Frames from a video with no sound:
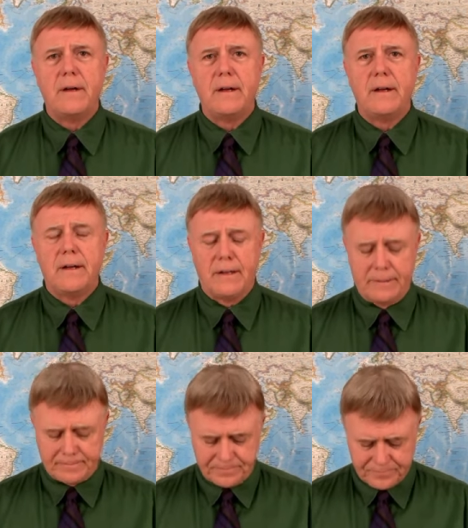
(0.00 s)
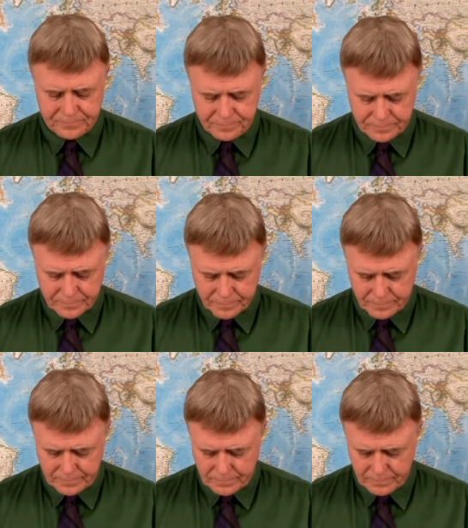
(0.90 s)

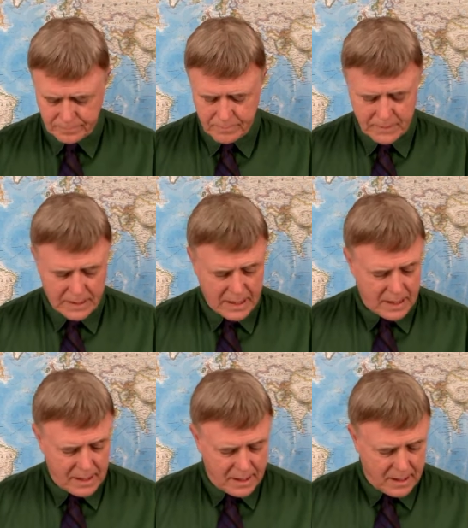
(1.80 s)
(silence)